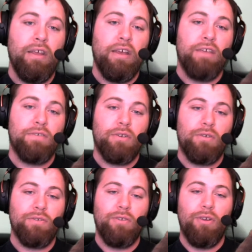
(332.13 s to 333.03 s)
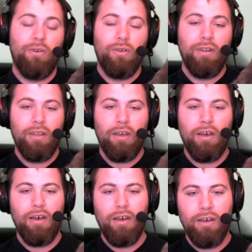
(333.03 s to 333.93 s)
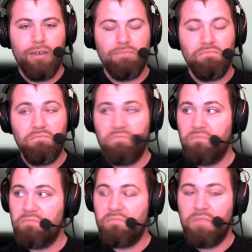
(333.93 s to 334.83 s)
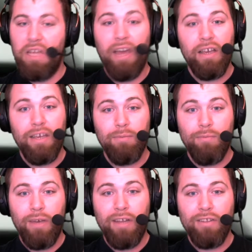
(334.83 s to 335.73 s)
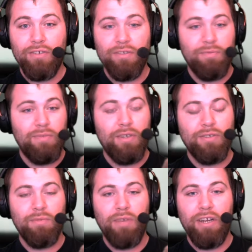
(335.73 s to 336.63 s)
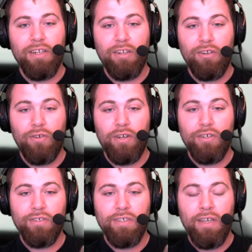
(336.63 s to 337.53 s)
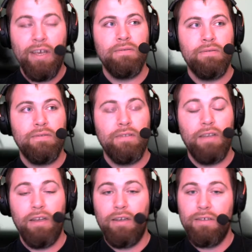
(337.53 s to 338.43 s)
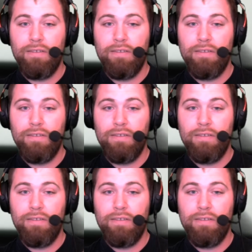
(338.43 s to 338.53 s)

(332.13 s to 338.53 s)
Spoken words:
as they're also known, yeah, keep in mind there's some cunning little critters. Yeah,